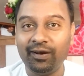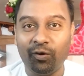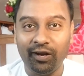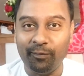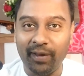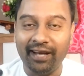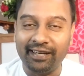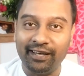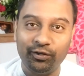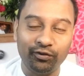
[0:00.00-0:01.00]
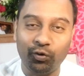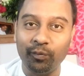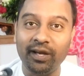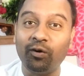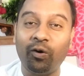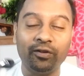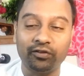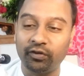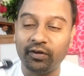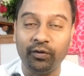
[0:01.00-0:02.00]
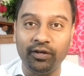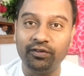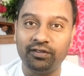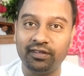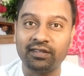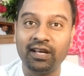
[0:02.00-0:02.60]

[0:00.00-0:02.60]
only man can use. Women also could use this